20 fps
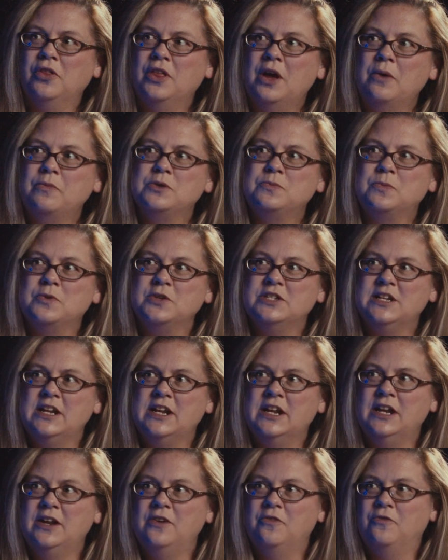that was
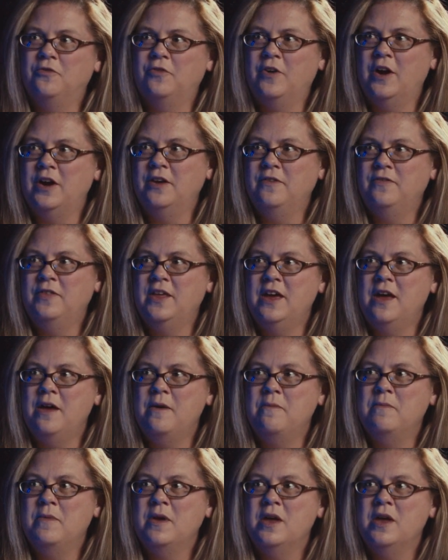presented in front of them